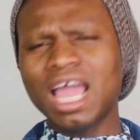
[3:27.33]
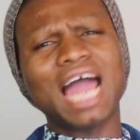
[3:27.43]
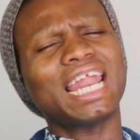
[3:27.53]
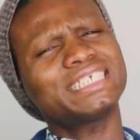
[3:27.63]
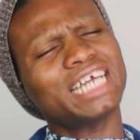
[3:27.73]

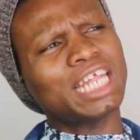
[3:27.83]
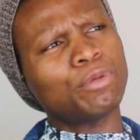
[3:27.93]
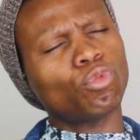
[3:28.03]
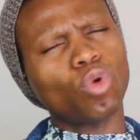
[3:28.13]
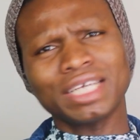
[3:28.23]
and i tell
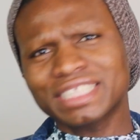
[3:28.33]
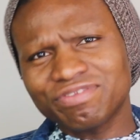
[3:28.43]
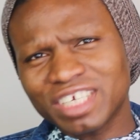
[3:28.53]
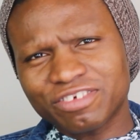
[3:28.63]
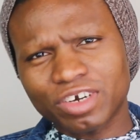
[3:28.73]
them what's the
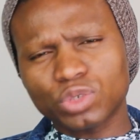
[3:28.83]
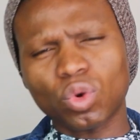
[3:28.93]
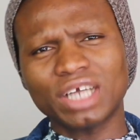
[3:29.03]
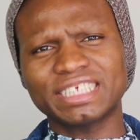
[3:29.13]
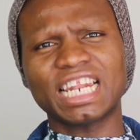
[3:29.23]
regrowth
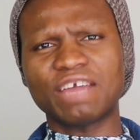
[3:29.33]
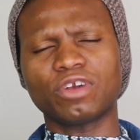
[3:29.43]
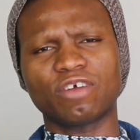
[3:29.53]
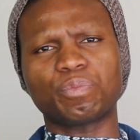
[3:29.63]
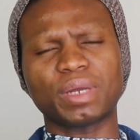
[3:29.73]
what's the
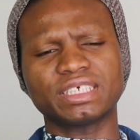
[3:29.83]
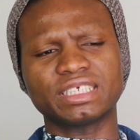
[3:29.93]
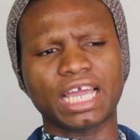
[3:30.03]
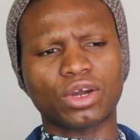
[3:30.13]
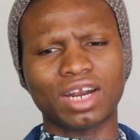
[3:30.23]
level of the
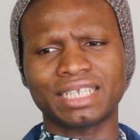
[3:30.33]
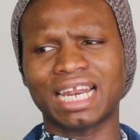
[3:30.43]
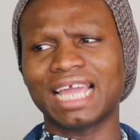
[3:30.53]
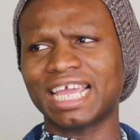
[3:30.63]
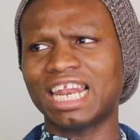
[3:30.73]
person's hair color and
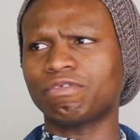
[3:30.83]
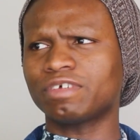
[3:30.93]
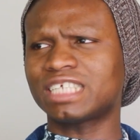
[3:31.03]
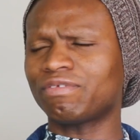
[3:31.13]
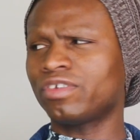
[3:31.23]
they're like a level
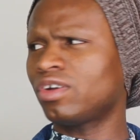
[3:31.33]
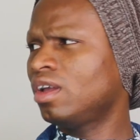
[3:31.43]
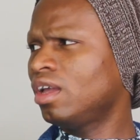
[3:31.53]
7 and